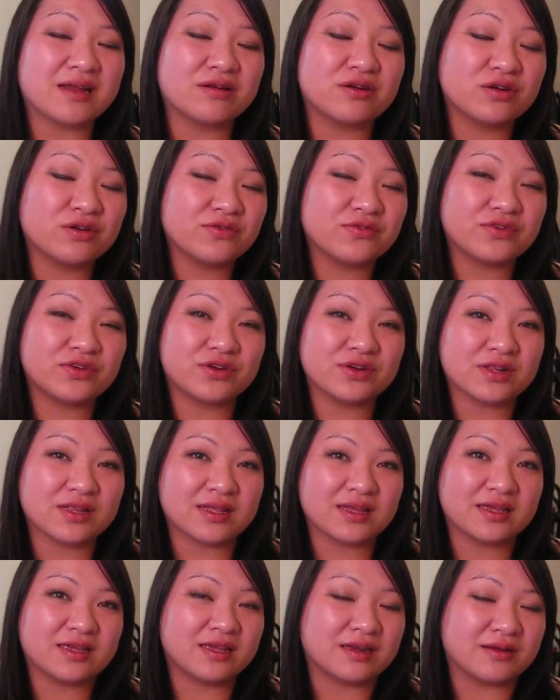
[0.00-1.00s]
I
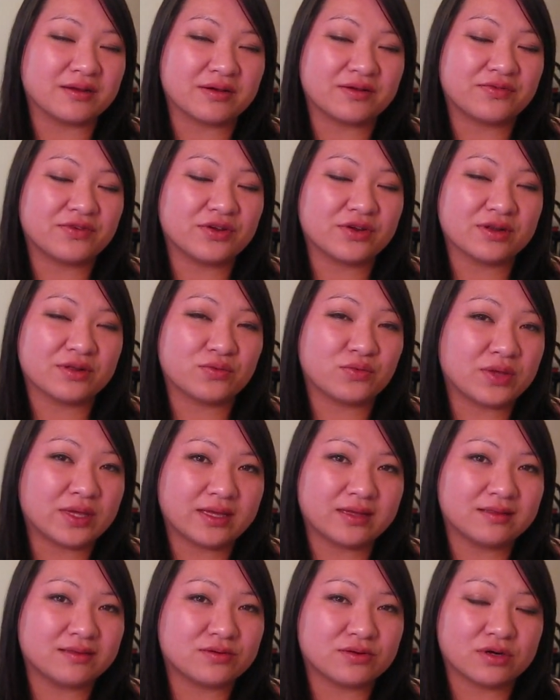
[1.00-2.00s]
don't know if you're a
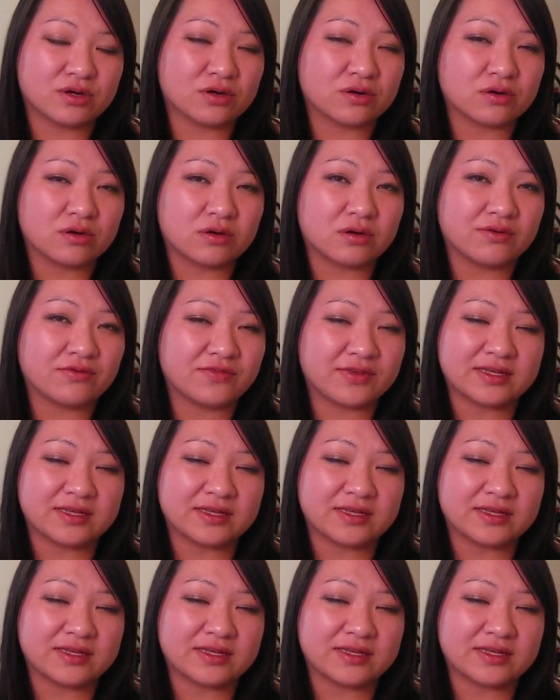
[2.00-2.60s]
weak little girl